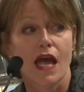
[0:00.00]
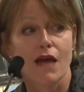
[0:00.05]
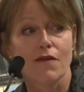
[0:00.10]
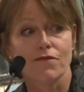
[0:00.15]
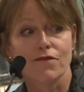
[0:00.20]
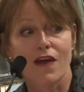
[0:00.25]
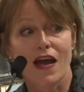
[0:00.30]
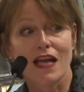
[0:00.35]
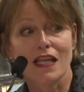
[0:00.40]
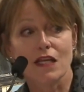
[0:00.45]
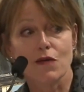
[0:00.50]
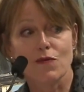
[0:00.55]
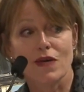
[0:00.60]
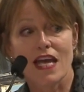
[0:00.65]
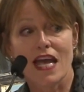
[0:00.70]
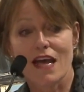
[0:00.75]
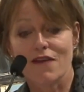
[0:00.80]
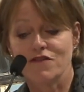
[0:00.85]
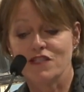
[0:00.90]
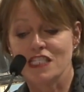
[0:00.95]
And finally,
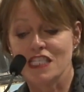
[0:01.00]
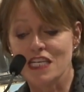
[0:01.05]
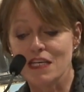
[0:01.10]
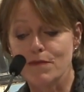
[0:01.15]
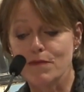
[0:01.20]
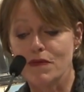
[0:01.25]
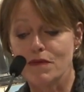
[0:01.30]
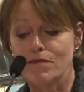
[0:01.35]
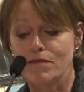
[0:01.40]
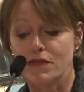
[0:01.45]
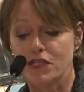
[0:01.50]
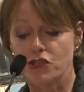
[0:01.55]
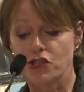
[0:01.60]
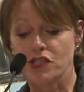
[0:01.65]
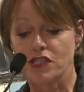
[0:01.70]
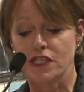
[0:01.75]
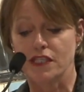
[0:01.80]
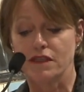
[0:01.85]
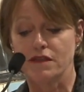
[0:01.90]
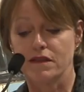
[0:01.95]
we have Tim
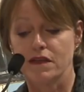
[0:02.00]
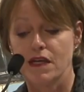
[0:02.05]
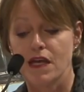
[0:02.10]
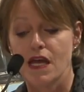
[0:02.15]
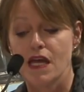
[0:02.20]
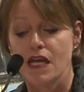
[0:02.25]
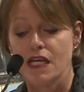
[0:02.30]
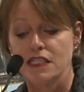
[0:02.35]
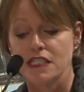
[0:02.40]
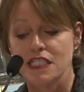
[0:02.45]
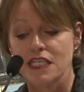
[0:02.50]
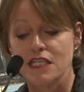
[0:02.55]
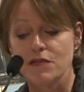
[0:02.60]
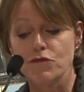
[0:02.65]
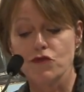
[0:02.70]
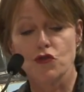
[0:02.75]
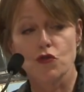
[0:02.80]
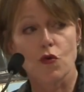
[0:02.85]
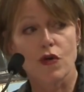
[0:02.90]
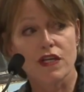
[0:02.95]
Michling.
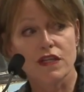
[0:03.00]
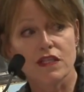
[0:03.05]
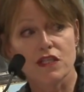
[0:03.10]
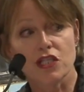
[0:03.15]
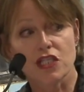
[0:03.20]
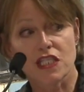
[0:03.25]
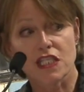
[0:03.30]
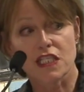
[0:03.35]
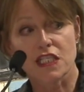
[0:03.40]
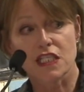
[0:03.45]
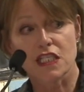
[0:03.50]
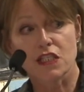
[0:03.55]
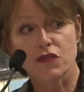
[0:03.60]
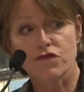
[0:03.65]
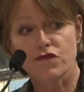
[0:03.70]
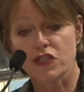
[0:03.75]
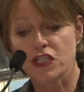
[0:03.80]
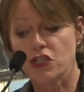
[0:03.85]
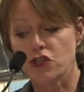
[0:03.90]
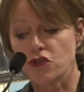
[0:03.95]
Tim joined the
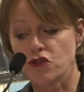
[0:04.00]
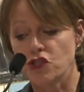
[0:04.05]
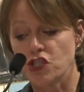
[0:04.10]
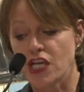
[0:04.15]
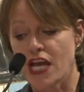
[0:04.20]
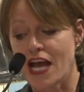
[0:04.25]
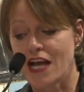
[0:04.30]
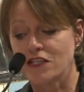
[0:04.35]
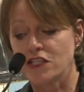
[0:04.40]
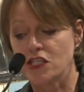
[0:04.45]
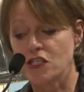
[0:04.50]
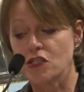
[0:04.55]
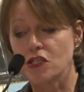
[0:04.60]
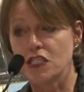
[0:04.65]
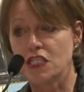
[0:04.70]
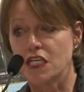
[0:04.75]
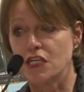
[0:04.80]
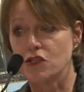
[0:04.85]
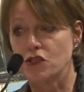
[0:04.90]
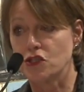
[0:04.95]
Citizen Research
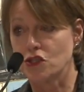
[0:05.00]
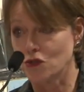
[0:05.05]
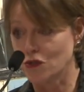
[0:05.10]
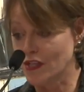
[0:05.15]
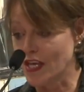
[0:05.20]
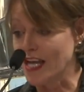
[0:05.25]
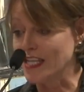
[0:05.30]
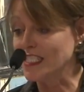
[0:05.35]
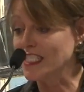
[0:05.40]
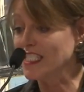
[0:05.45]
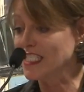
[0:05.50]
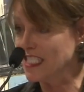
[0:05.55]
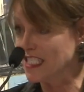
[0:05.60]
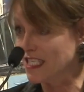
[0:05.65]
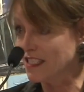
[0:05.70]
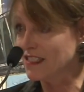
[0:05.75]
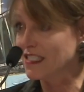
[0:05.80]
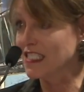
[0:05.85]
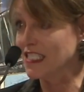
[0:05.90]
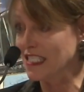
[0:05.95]
Council in two thousand
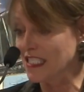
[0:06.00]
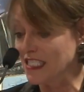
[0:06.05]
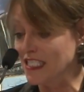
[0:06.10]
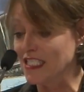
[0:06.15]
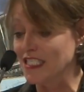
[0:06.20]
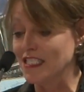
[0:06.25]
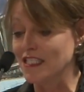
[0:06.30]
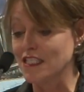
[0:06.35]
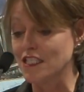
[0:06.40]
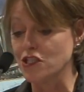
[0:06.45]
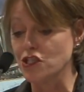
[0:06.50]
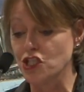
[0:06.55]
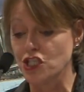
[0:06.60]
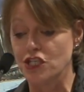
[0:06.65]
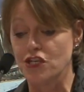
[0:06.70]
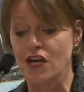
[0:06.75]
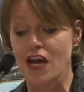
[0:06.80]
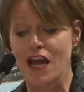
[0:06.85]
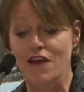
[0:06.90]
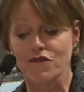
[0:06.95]
sixteen, this
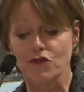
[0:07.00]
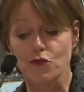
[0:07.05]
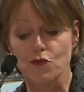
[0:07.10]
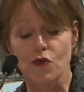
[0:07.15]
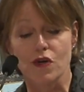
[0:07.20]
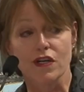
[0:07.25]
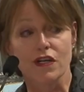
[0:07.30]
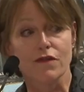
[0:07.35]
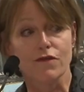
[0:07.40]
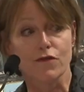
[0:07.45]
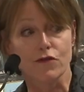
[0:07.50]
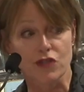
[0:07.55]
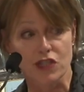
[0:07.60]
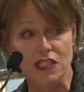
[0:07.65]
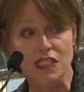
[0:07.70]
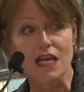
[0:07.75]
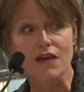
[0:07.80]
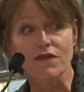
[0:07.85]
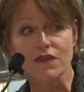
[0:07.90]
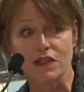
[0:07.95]
year, after working for
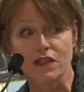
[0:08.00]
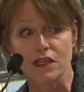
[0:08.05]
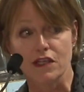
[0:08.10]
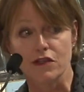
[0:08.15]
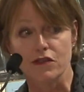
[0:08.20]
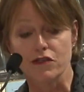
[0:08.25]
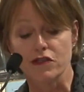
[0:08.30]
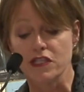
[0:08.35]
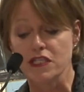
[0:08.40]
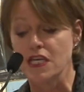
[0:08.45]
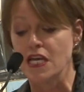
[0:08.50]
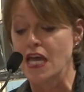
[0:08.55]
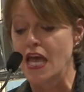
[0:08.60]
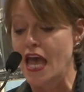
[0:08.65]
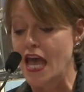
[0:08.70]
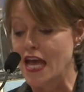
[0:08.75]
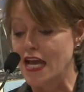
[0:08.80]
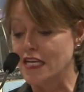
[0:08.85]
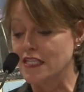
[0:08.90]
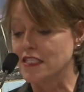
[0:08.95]
seven years
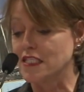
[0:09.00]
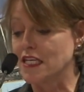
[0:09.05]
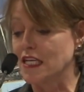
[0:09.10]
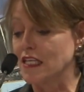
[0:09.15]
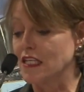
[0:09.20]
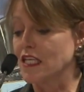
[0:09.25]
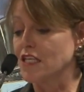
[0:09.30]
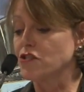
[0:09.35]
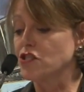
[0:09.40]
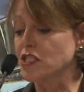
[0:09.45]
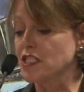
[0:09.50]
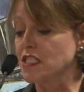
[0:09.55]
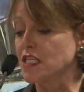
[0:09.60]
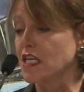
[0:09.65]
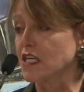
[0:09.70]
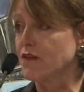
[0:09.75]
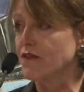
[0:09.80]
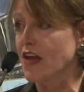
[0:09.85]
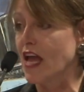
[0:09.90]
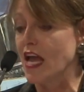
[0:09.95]
as a
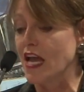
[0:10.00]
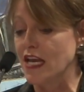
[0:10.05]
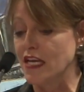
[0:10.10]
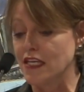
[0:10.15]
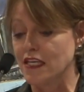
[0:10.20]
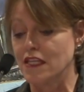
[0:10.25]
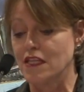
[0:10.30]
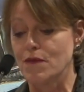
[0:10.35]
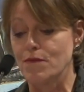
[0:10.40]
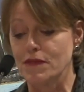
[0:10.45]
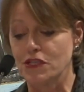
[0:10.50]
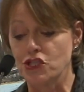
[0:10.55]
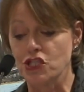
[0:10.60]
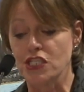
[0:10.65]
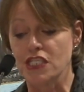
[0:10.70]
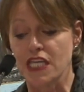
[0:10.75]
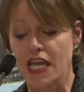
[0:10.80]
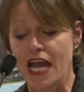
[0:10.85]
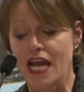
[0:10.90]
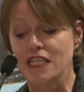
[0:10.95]
legislative aide in the
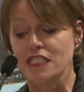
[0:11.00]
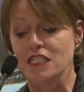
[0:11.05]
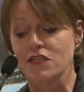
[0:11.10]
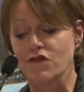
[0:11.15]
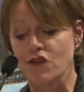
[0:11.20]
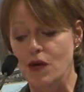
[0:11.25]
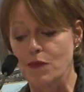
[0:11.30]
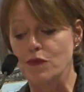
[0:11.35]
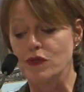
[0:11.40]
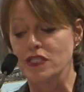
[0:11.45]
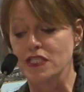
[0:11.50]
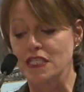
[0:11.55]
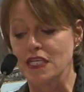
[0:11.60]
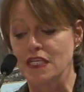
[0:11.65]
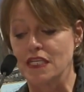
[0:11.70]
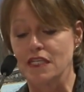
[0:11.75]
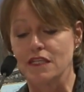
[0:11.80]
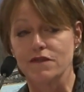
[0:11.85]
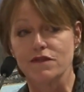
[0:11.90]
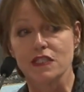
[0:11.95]
Michigan House of
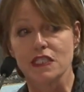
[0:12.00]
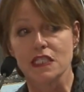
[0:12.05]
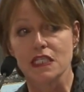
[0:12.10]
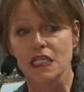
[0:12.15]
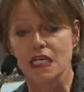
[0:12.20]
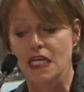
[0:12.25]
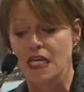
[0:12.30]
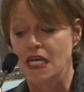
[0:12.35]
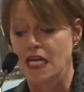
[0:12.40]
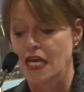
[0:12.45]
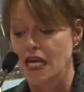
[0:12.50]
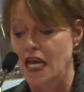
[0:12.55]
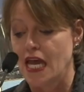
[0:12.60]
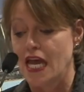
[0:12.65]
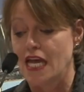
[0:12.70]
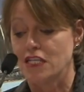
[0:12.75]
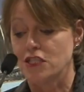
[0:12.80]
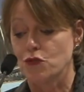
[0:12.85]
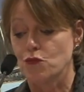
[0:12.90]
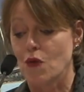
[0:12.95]
Representatives,
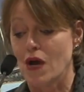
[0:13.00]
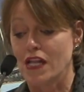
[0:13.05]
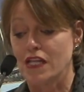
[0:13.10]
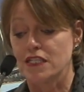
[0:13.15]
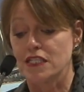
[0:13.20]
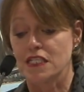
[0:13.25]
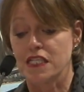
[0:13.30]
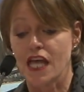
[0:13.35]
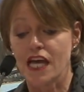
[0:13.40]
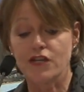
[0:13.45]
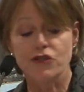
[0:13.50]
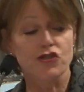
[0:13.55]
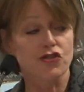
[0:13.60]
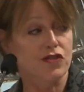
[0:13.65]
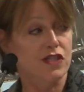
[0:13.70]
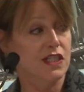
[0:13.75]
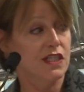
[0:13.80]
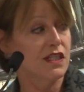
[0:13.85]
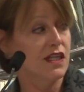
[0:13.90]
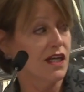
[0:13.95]
as well as
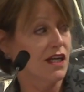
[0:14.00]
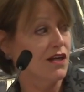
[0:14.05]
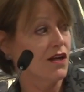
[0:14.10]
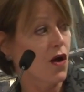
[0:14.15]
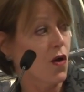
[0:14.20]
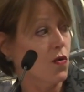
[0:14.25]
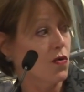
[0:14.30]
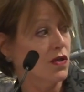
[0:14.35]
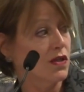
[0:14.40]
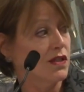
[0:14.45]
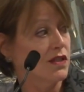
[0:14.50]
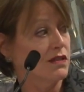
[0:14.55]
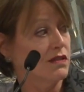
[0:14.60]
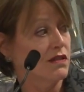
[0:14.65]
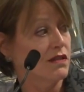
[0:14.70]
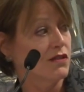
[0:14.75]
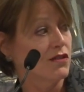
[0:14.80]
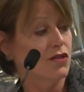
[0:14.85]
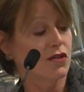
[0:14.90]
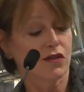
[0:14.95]
lecturing at
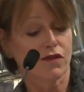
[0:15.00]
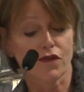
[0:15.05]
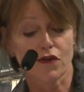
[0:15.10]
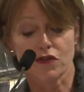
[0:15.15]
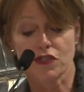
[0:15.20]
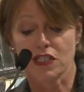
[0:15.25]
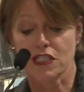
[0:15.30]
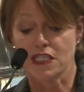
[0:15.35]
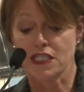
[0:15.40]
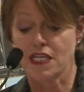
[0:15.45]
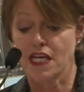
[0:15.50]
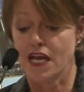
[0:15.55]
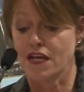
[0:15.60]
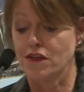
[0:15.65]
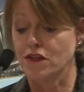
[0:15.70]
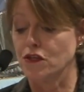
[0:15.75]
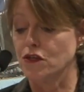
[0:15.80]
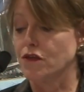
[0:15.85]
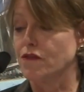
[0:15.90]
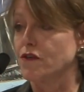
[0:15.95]
Oakland University
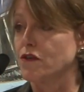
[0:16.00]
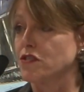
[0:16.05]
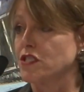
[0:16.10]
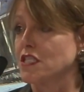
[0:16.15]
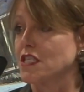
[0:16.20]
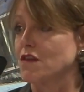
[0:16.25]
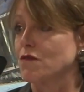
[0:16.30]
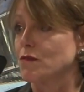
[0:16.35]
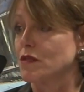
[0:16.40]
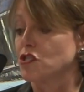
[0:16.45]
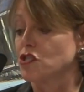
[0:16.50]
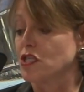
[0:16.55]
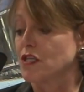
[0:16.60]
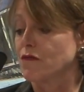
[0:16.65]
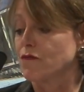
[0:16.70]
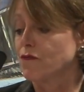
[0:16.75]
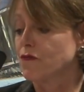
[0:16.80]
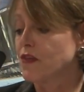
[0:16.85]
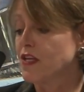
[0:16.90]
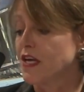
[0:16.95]
and the University of
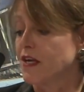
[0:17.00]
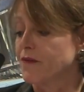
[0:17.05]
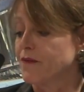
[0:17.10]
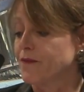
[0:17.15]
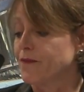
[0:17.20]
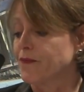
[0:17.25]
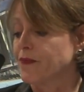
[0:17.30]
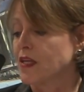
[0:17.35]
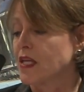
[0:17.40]
Michigan, Flint.